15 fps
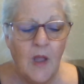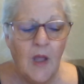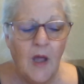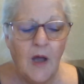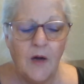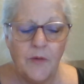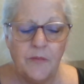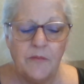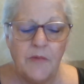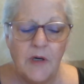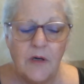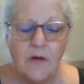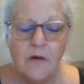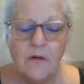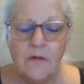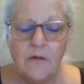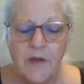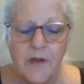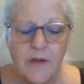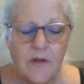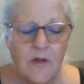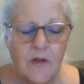Some
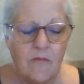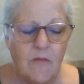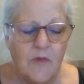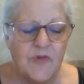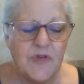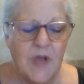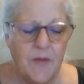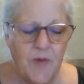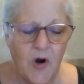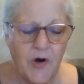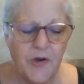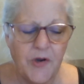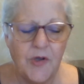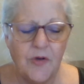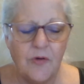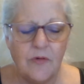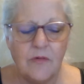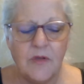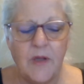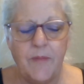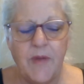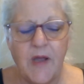argue
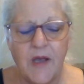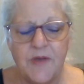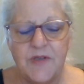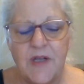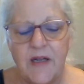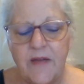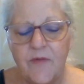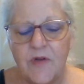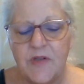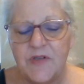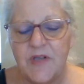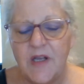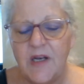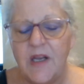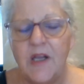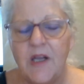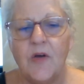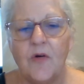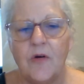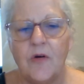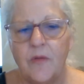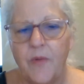that because they live in a city
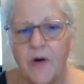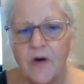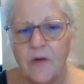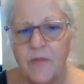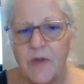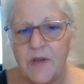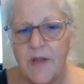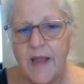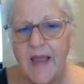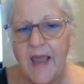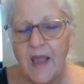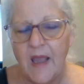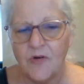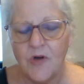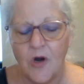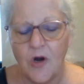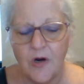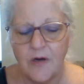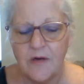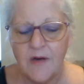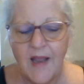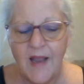or an apartment, they can't
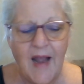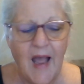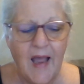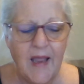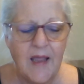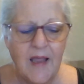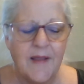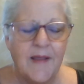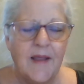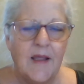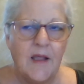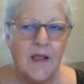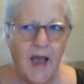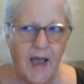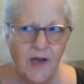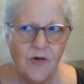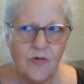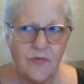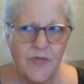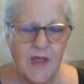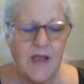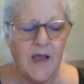garden, and I
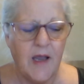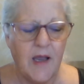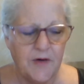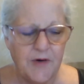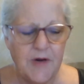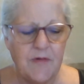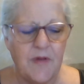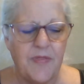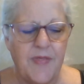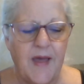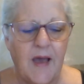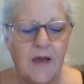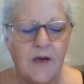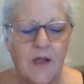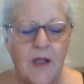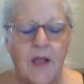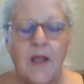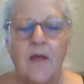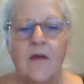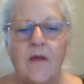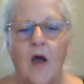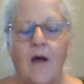don't think I agree with that.
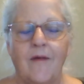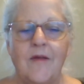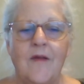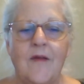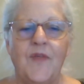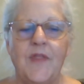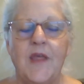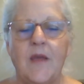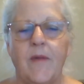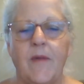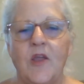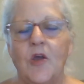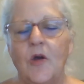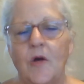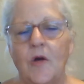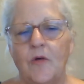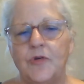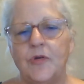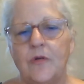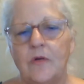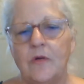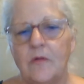If you think about it, you go
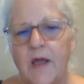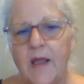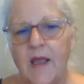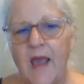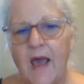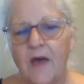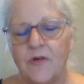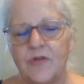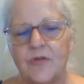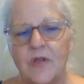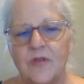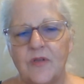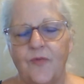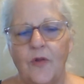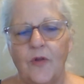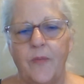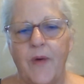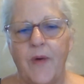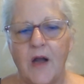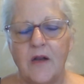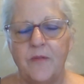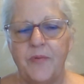into a house that's full of potted